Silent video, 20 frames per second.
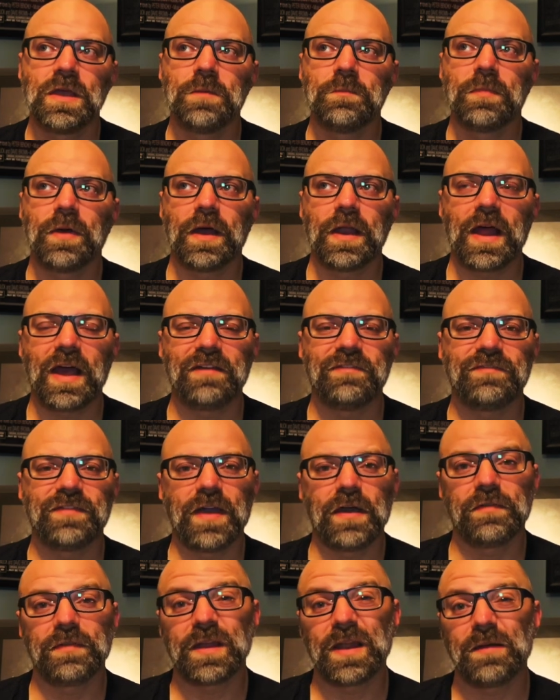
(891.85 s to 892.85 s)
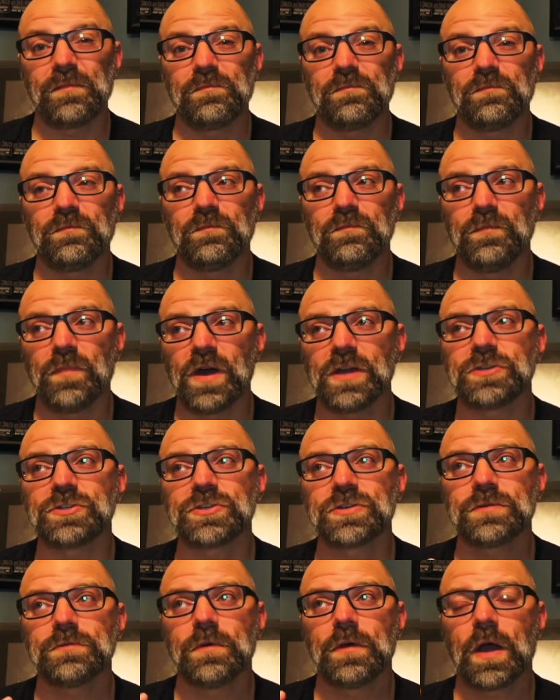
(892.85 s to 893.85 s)
But I found that I'm
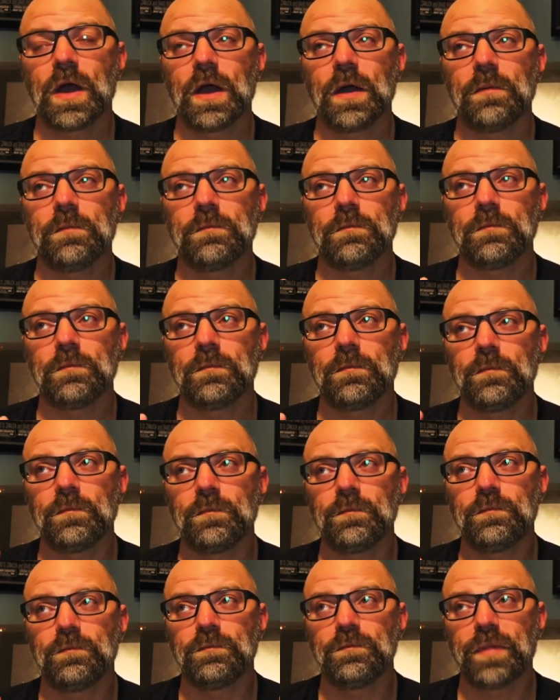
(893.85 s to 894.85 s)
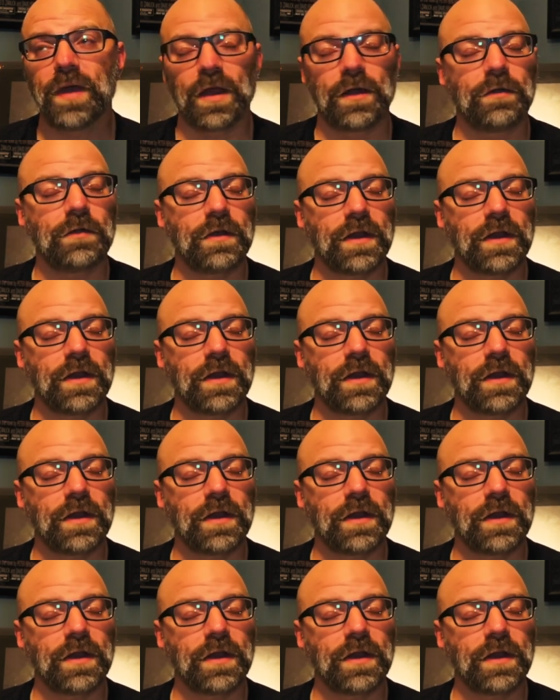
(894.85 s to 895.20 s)
much better